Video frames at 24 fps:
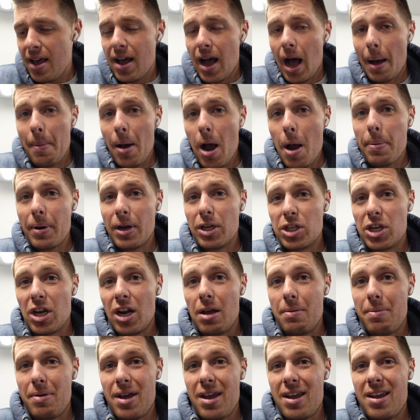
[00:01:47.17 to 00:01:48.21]
I'm hoping it's
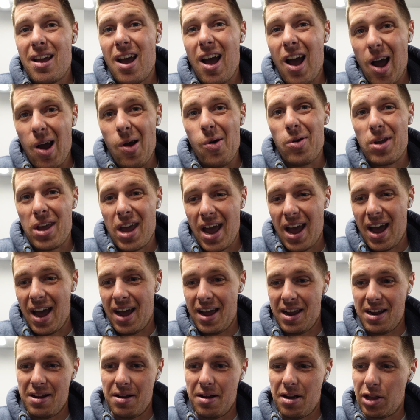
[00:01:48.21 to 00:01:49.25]
going to be
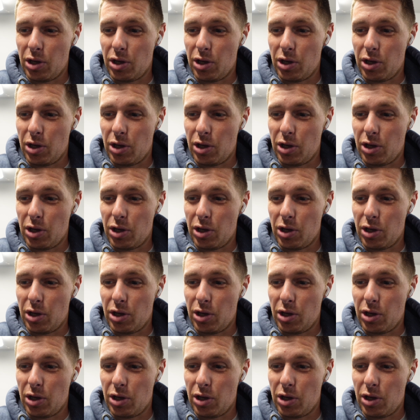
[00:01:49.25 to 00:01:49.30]
okay.